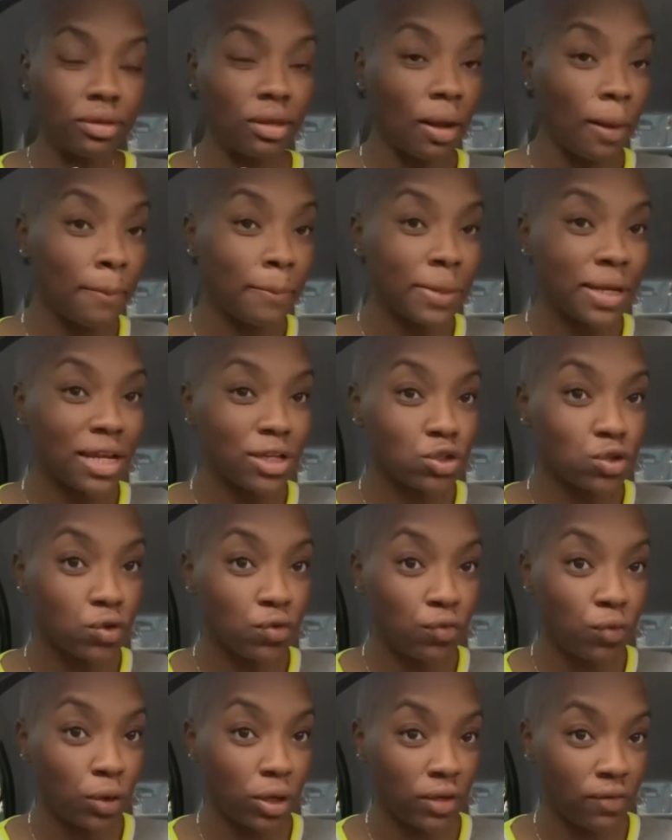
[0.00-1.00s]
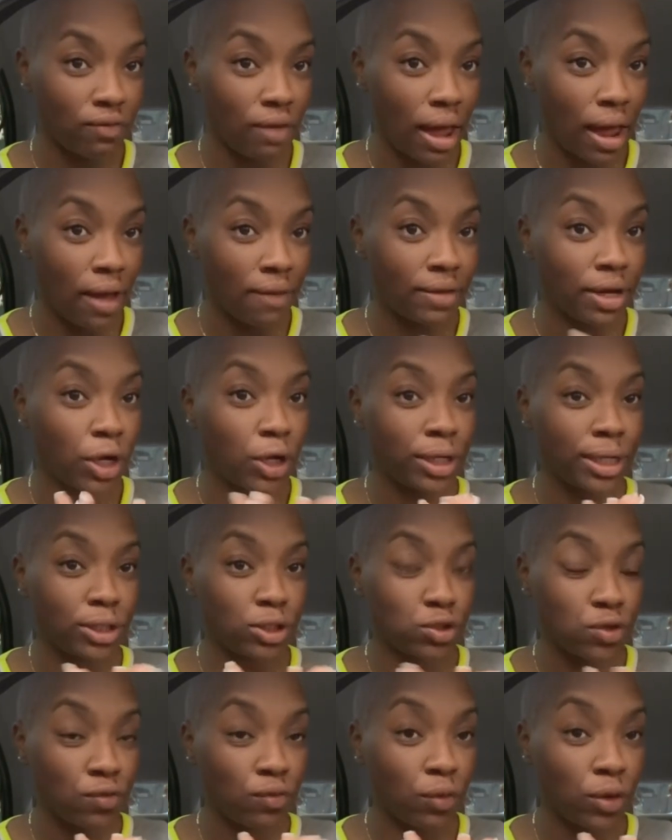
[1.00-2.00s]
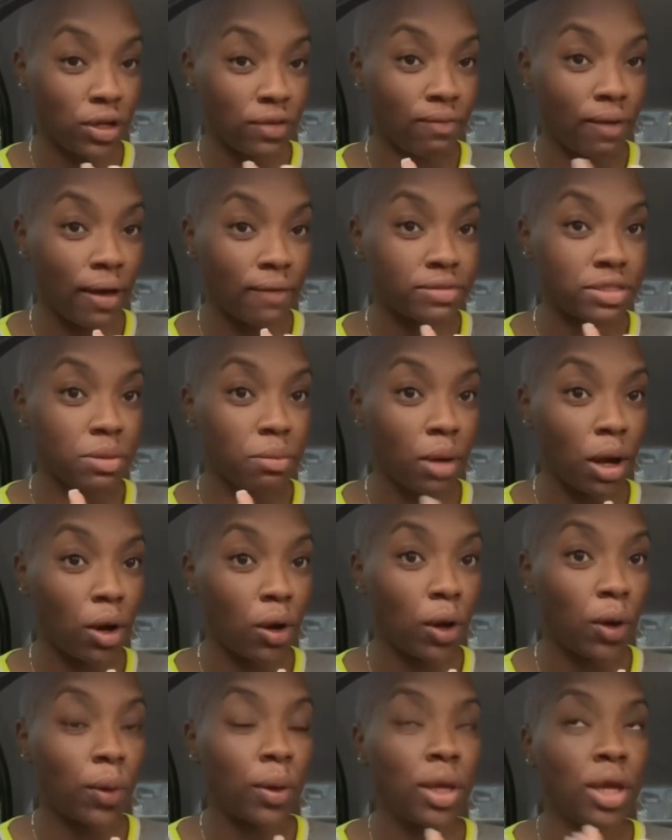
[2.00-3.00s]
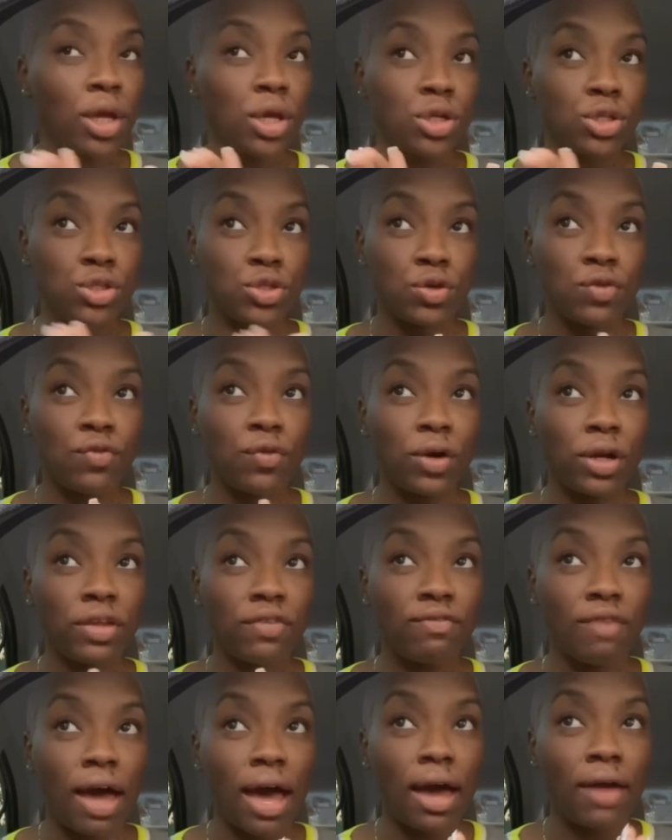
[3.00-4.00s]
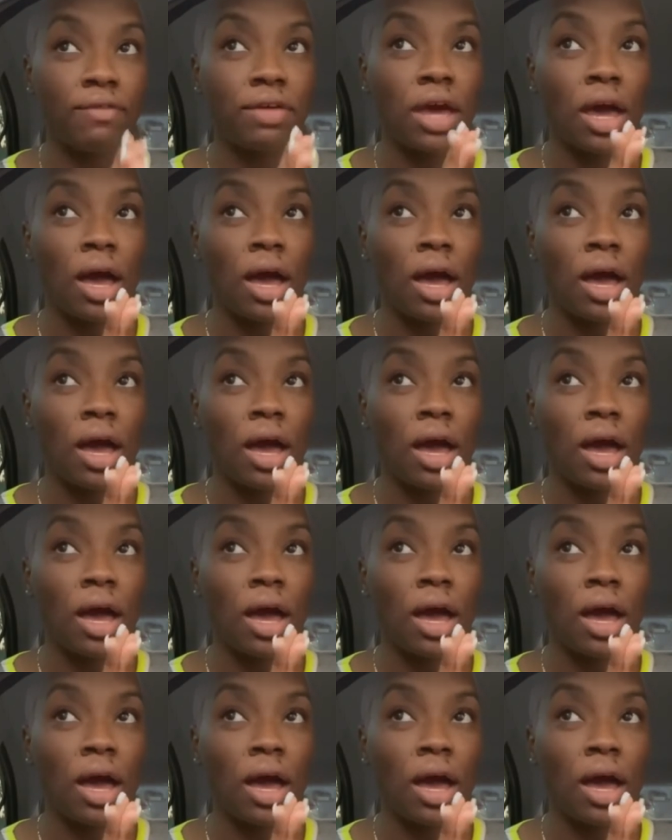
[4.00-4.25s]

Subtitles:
But at 2:45, I heard at 2:45 tomorrow, 2:45.